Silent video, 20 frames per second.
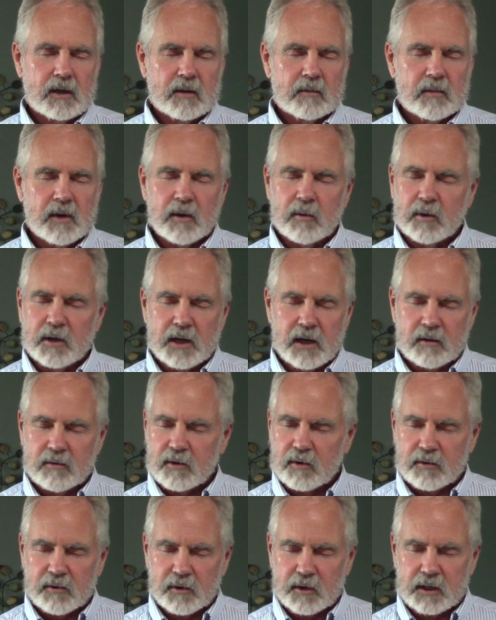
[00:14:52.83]
May we
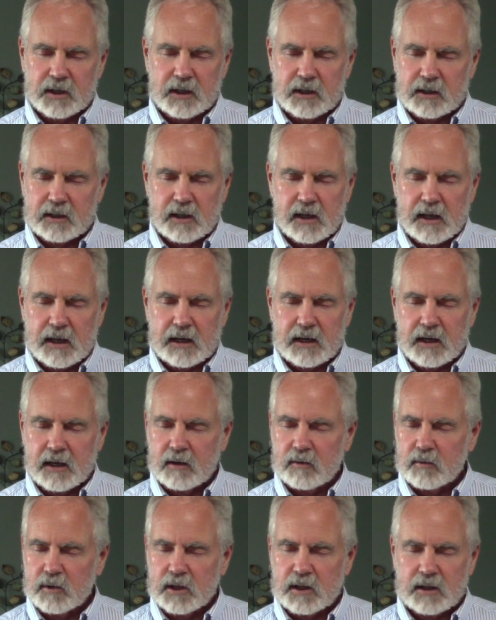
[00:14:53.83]
never forget that,
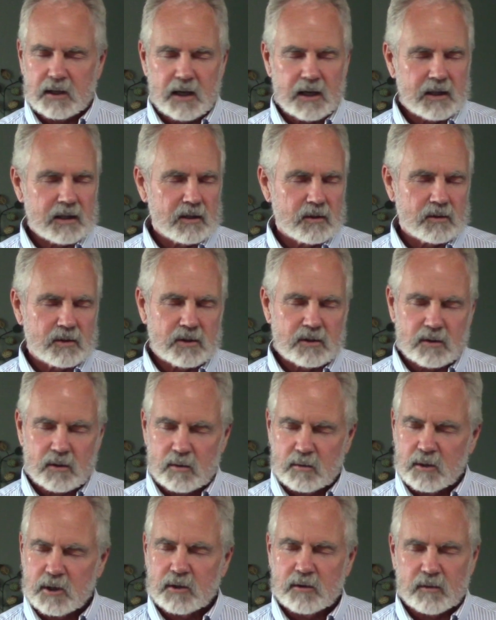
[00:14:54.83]
and we thank you so
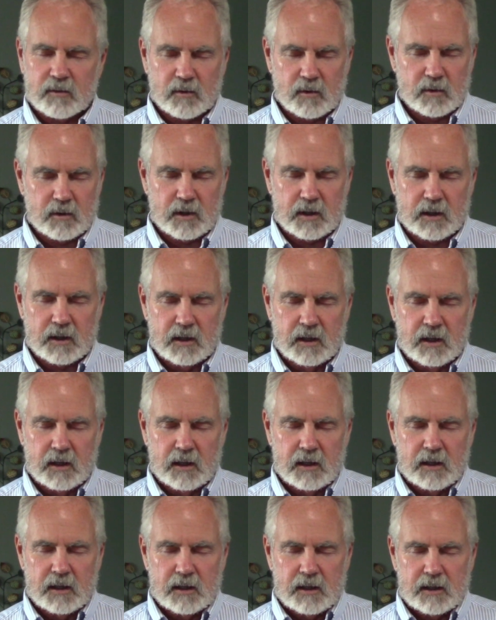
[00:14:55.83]
much for it.
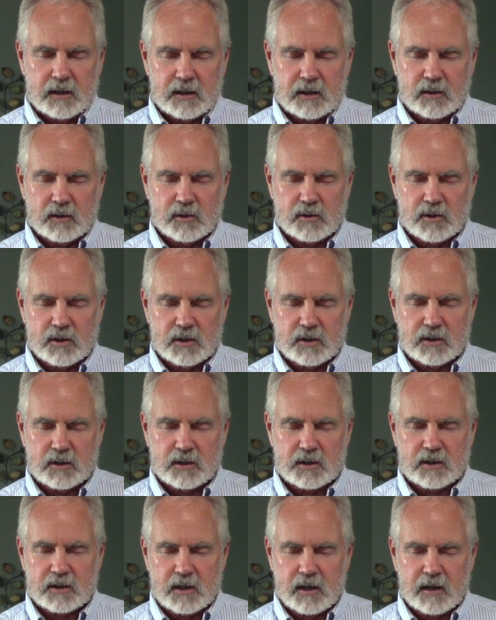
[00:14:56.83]
In
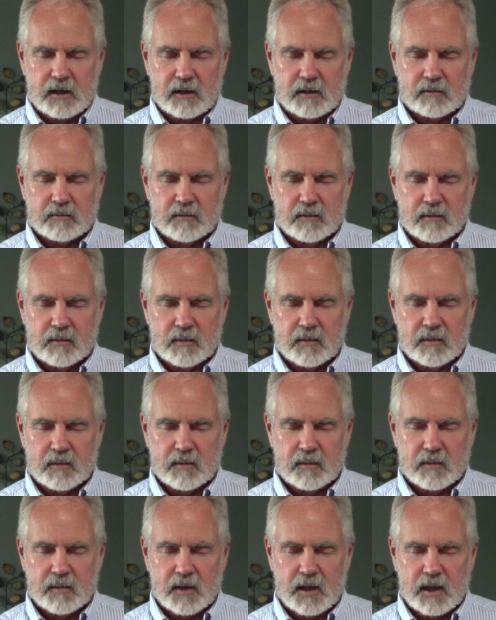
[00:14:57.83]
Jesus' name,
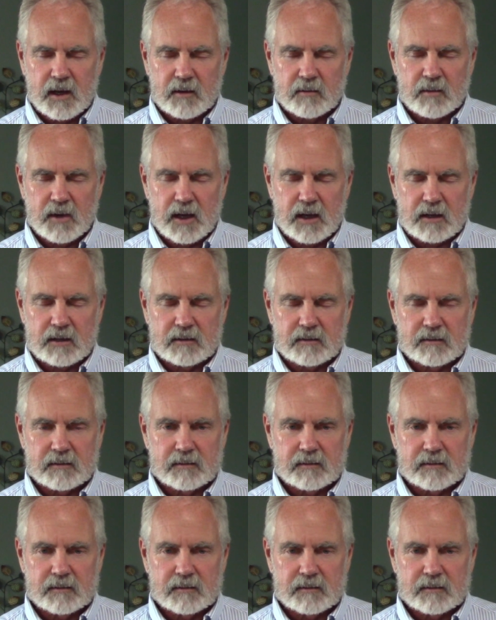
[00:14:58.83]
amen.